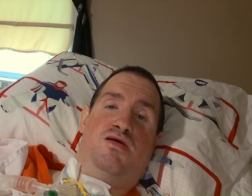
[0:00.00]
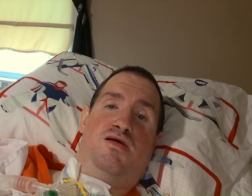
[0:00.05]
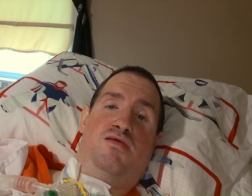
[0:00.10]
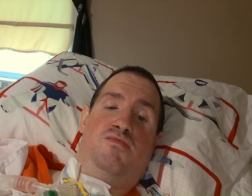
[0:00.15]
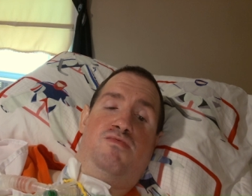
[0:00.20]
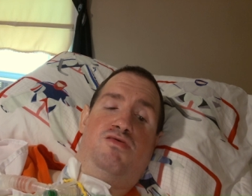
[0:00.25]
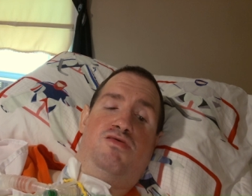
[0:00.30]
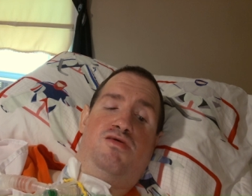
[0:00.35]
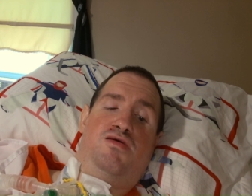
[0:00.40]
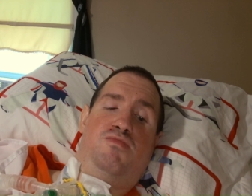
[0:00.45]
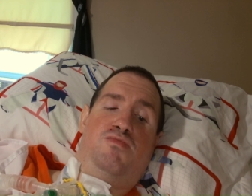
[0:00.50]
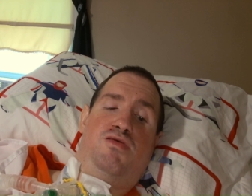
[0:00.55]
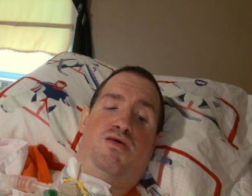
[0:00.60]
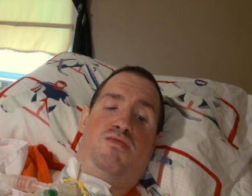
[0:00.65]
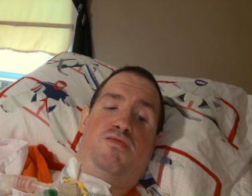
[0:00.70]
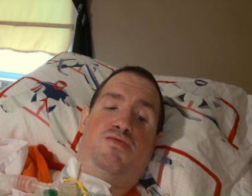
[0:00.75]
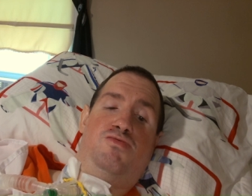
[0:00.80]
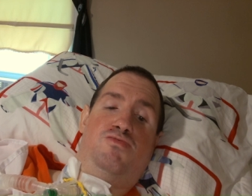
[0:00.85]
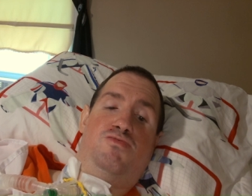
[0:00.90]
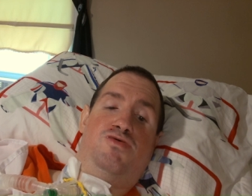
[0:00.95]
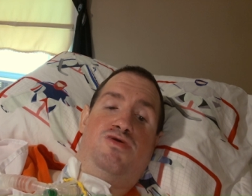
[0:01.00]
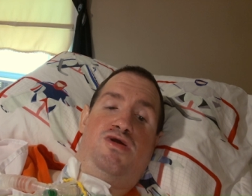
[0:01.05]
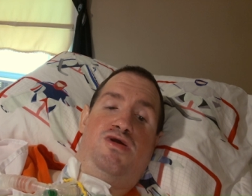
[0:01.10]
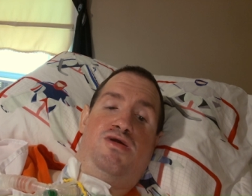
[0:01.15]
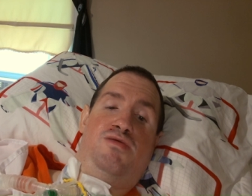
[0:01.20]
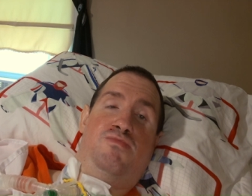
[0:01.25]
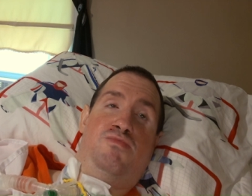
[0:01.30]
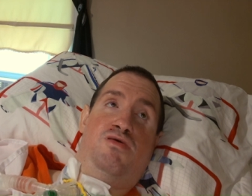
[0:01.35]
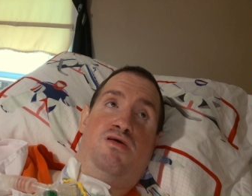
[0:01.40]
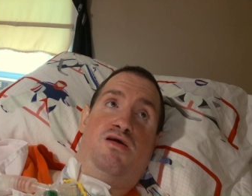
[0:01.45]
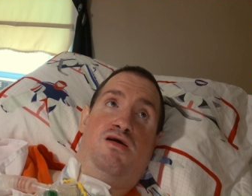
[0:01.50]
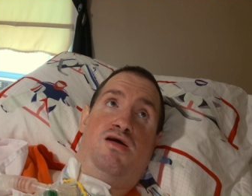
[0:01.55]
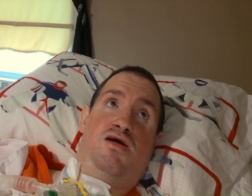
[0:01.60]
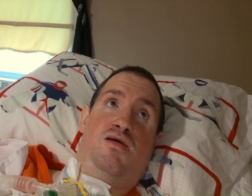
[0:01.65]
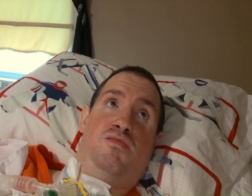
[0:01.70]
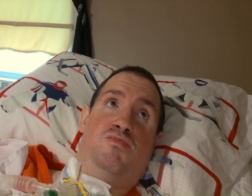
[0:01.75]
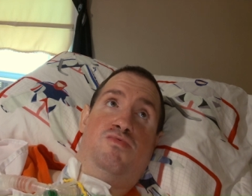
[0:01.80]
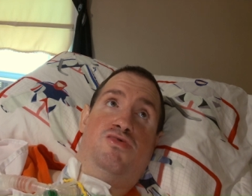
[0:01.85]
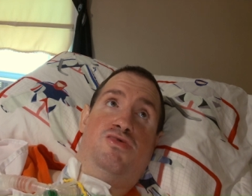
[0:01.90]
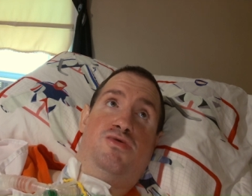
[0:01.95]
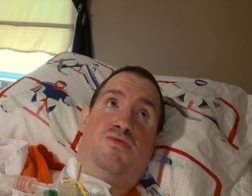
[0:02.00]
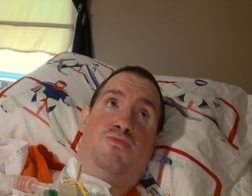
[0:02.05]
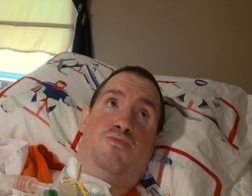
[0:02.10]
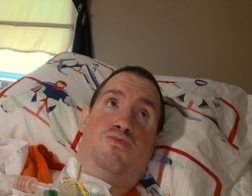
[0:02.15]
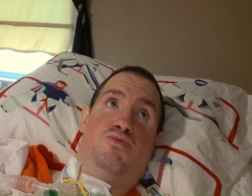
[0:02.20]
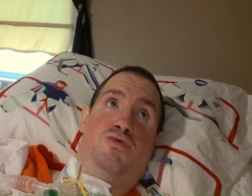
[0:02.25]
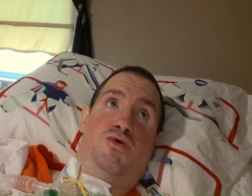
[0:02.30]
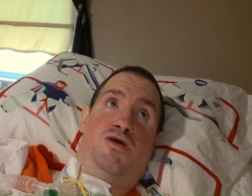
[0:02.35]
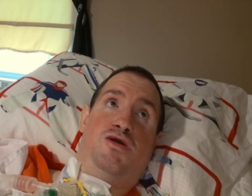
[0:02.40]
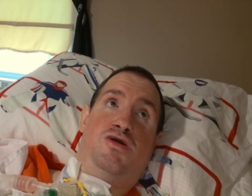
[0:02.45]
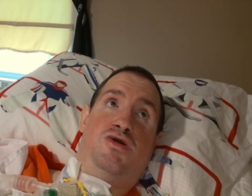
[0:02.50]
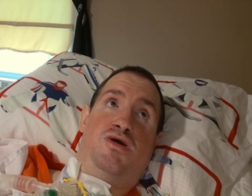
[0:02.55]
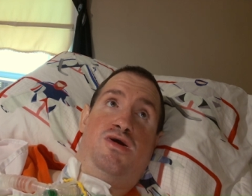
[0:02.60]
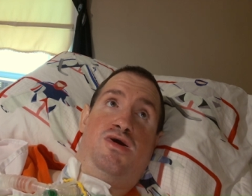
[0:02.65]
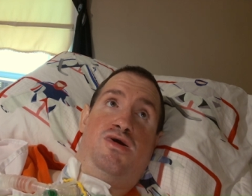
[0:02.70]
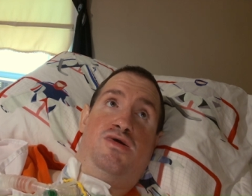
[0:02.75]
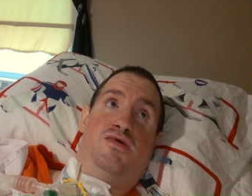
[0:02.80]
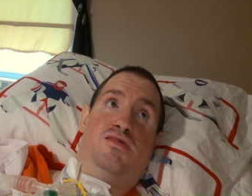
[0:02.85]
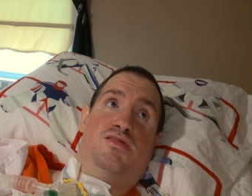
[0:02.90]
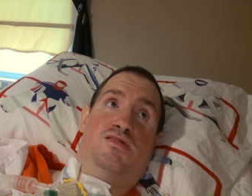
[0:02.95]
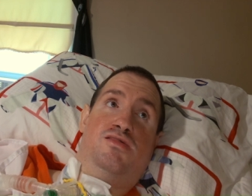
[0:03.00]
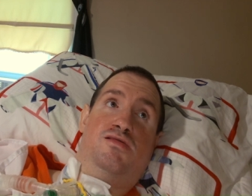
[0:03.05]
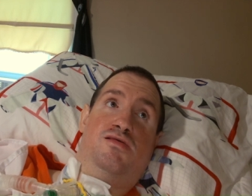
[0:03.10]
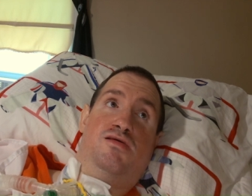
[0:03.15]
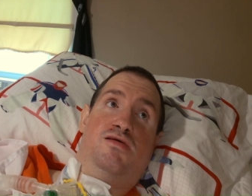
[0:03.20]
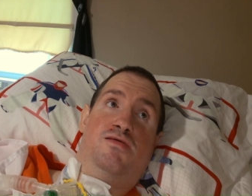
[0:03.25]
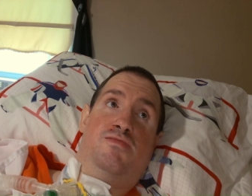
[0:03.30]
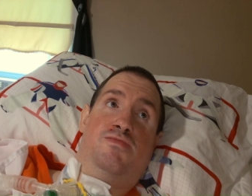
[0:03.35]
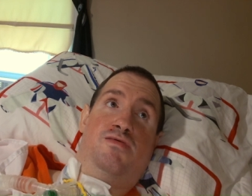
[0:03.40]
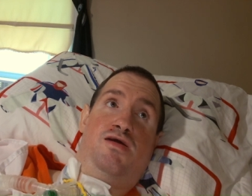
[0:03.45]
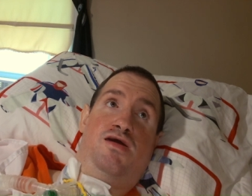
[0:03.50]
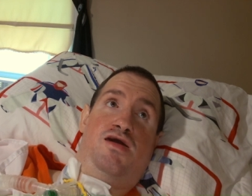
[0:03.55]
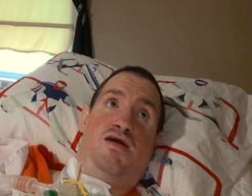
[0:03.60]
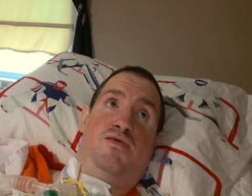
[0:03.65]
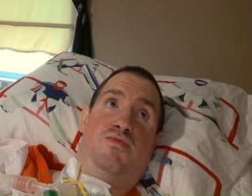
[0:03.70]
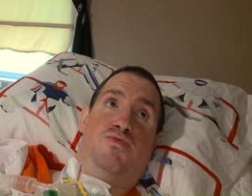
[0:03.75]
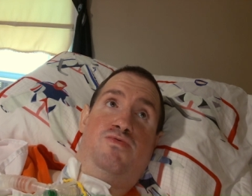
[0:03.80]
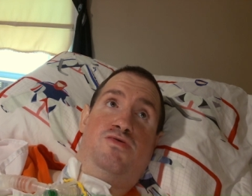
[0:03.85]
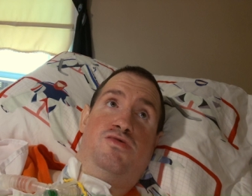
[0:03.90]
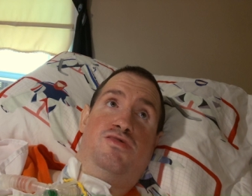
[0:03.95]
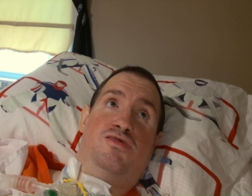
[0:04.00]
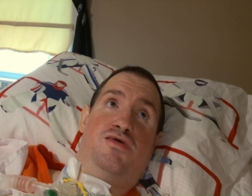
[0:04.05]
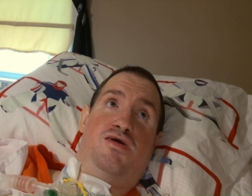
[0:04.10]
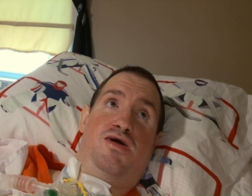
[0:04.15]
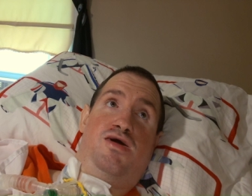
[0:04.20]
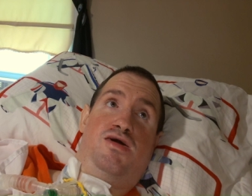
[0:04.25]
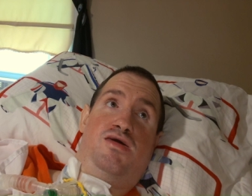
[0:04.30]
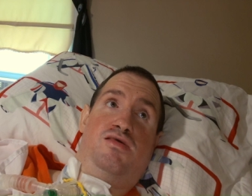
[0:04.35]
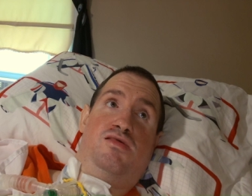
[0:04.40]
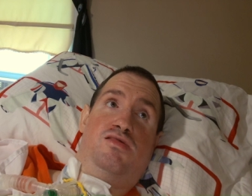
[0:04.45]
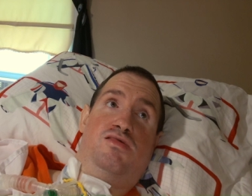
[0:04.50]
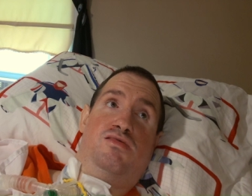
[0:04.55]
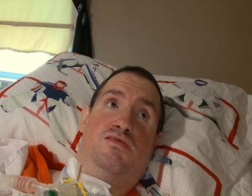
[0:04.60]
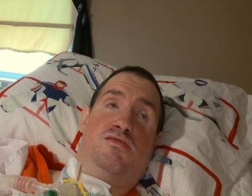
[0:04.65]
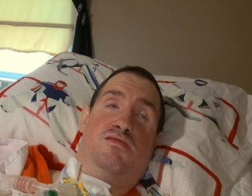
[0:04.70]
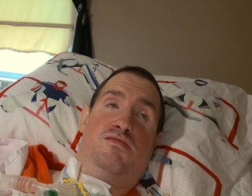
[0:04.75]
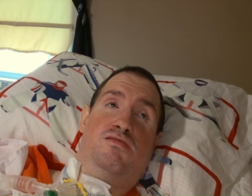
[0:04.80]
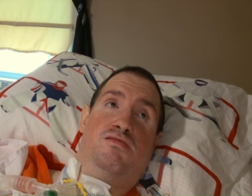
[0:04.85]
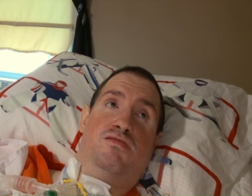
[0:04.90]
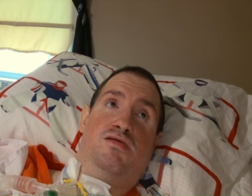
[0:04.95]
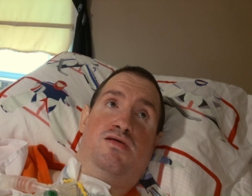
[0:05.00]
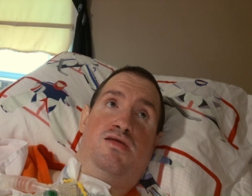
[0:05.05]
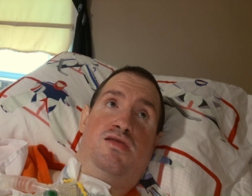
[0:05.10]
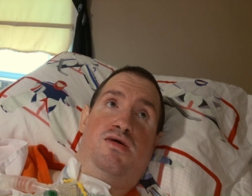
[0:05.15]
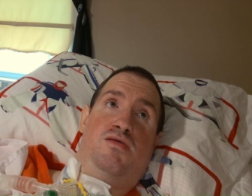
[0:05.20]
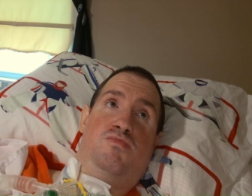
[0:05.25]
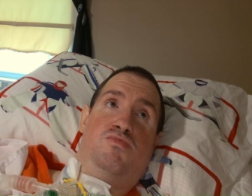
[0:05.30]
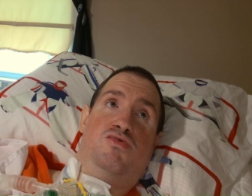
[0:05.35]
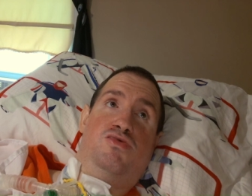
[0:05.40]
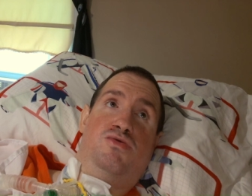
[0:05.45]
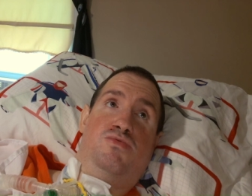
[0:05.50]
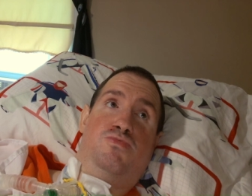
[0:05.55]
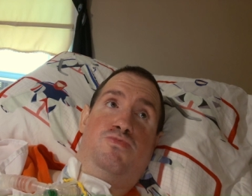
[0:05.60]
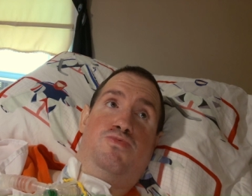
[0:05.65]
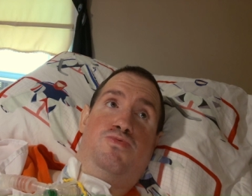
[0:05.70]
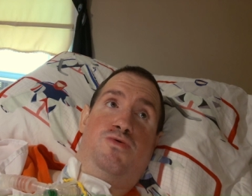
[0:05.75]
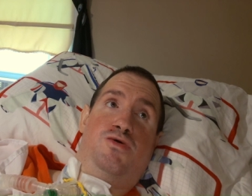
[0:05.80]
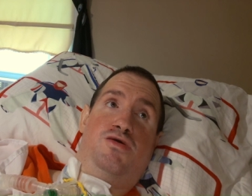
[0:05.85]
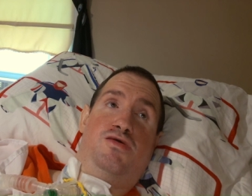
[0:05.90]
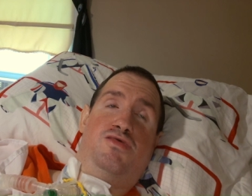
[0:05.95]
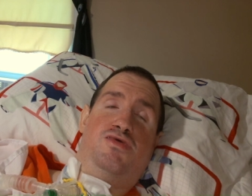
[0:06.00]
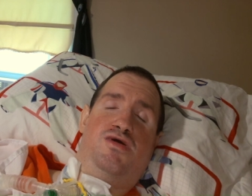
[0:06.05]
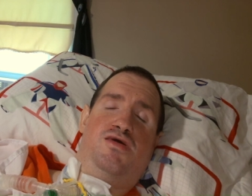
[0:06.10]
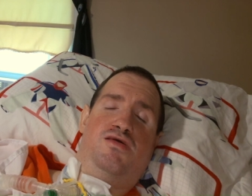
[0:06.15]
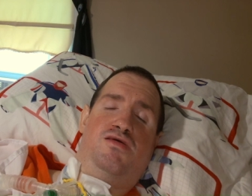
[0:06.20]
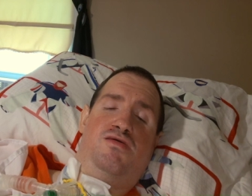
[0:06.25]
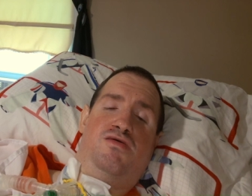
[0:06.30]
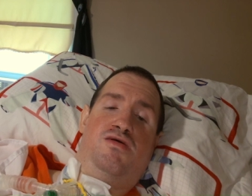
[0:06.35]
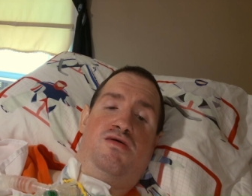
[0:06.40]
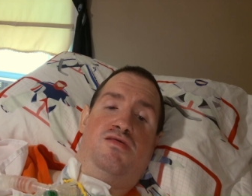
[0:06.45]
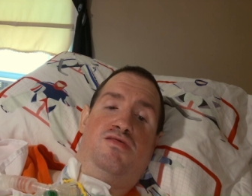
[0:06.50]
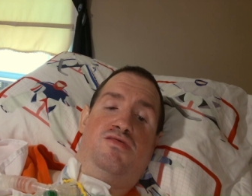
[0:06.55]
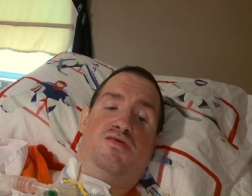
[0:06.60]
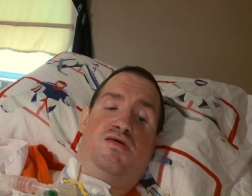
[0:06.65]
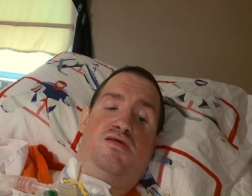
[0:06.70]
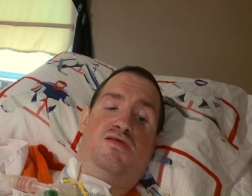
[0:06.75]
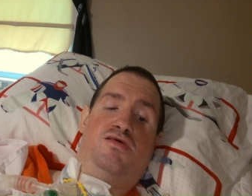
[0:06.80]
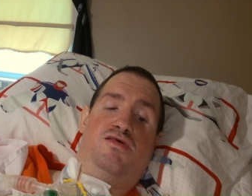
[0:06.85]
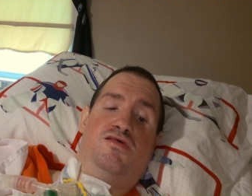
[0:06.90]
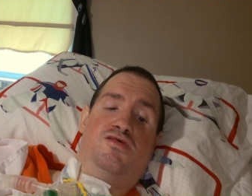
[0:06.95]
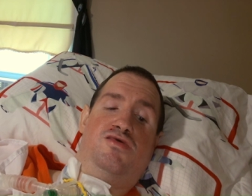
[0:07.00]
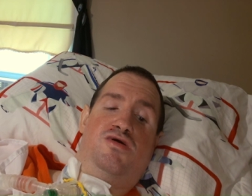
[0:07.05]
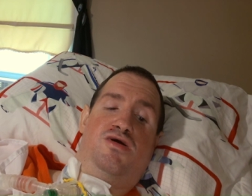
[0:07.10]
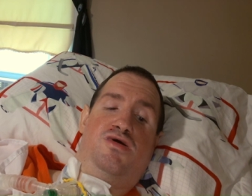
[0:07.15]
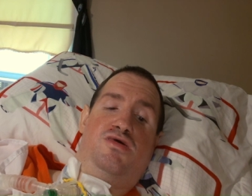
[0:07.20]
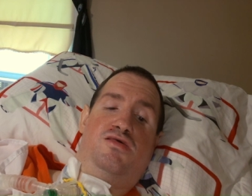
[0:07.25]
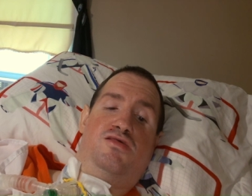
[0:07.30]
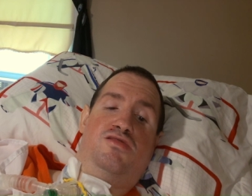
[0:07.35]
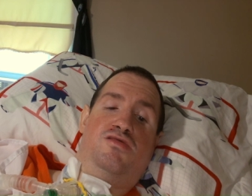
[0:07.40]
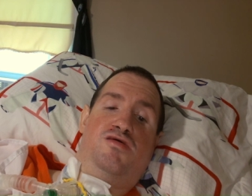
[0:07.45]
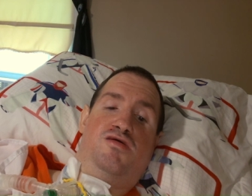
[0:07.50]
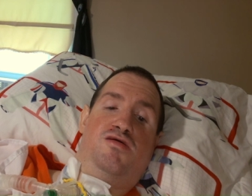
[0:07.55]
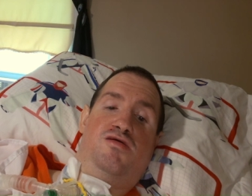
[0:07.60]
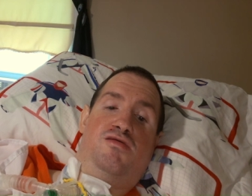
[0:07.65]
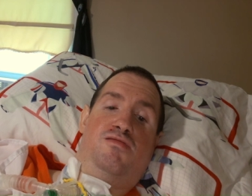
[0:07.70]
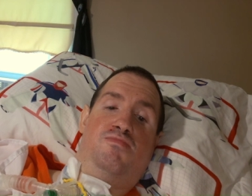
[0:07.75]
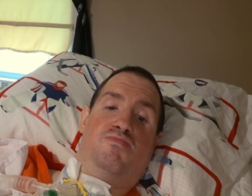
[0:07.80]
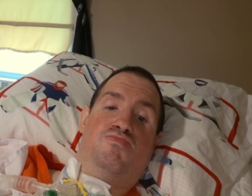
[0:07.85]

Every time, when I was doing game, I would see him fight guys half his size, and I would see him fight take, take these guys down.